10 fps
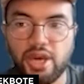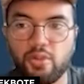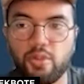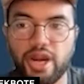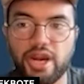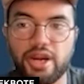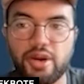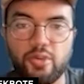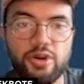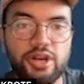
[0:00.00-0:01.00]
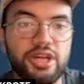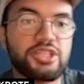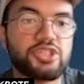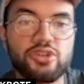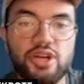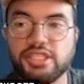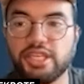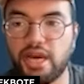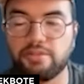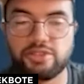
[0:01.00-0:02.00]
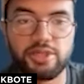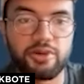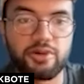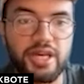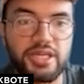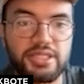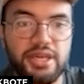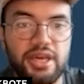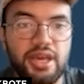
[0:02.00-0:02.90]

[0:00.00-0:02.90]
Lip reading: where we're constructing an upstream request.